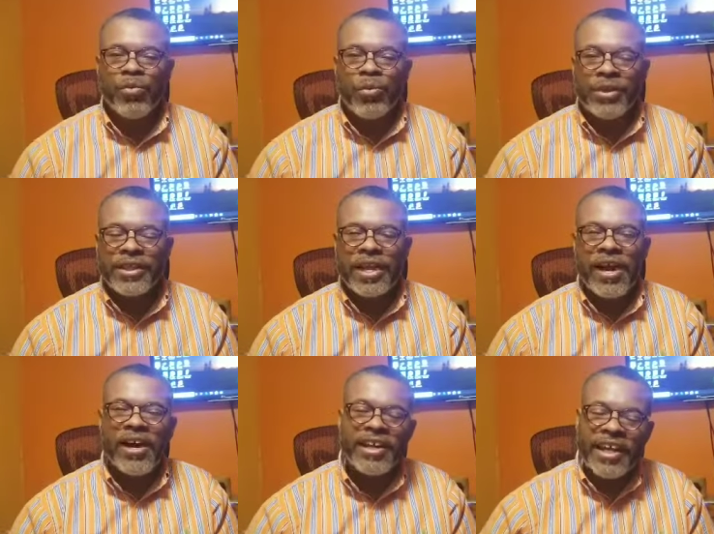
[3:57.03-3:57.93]
with
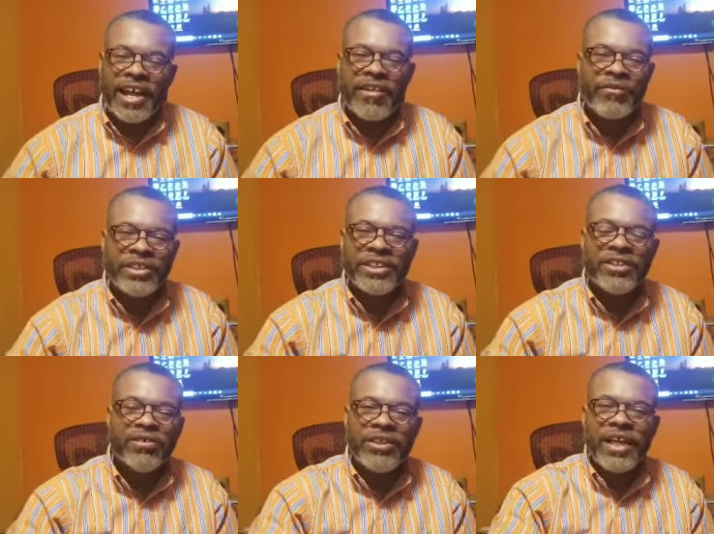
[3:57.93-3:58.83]
God every
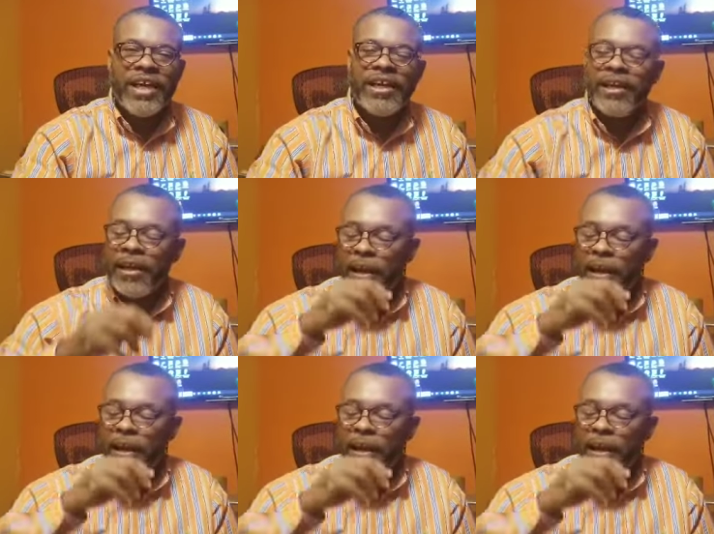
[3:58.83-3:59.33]
single day